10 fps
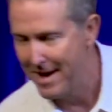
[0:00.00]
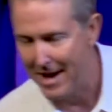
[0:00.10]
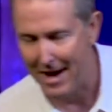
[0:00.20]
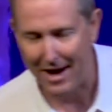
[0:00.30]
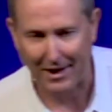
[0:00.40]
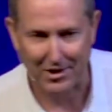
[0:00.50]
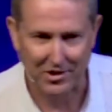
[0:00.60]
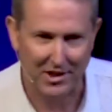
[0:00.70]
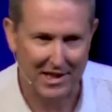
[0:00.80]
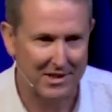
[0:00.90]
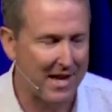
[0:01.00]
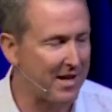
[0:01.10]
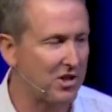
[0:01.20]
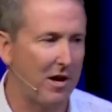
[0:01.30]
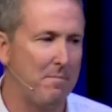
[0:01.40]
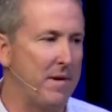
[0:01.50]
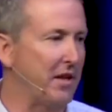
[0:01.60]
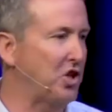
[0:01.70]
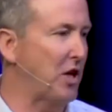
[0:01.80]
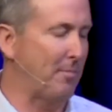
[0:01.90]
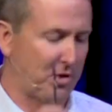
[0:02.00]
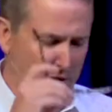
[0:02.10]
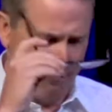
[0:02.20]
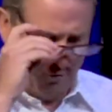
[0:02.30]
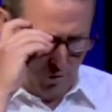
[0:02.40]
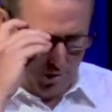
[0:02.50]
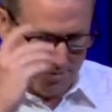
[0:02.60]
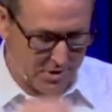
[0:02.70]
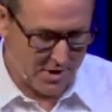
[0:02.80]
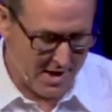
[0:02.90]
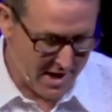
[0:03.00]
Because uh, it, it, takes on many shapes and forms.